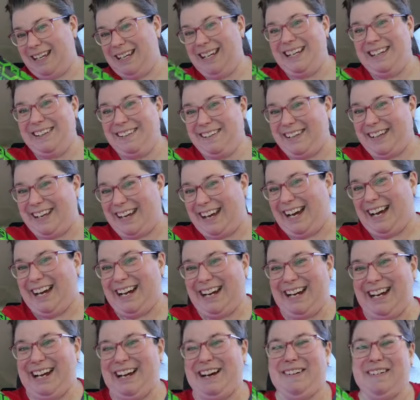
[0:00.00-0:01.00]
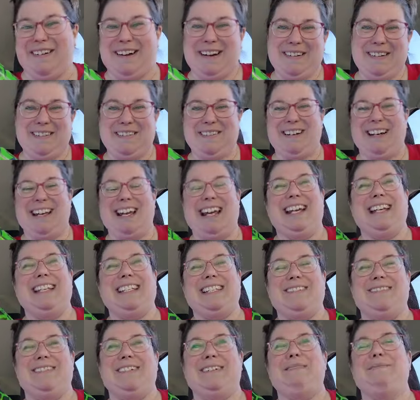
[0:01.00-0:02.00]
you know,
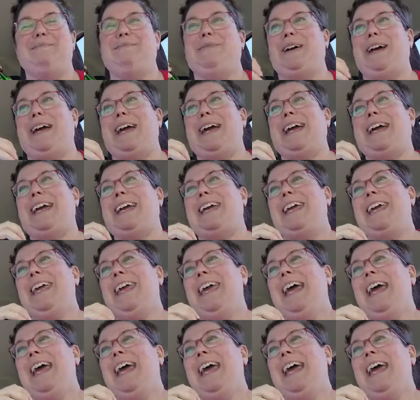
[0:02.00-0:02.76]
his would break.